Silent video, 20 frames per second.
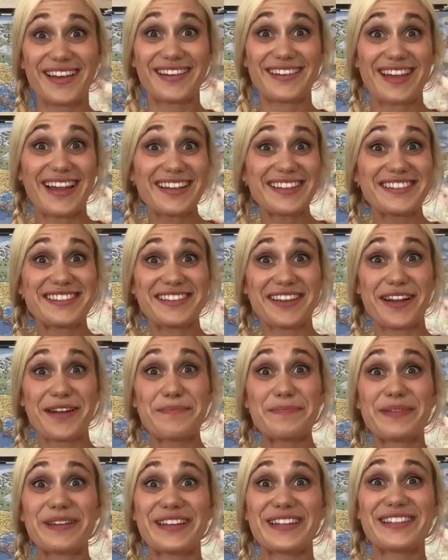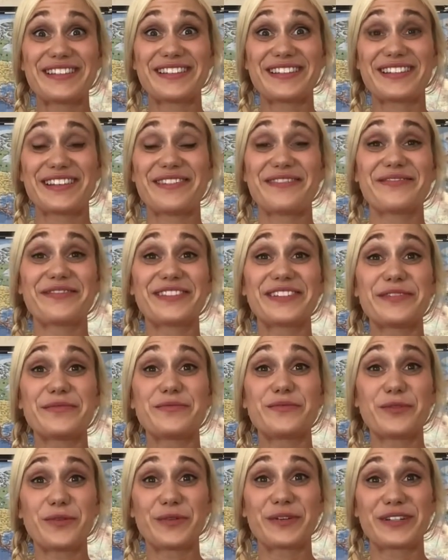Next up is the
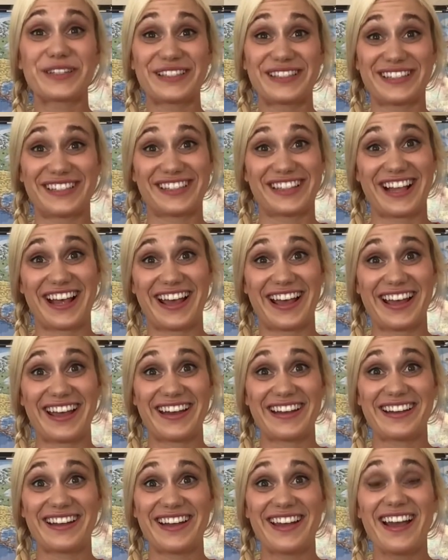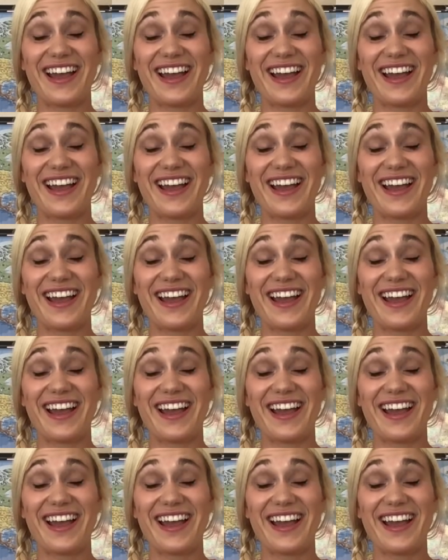reward slide.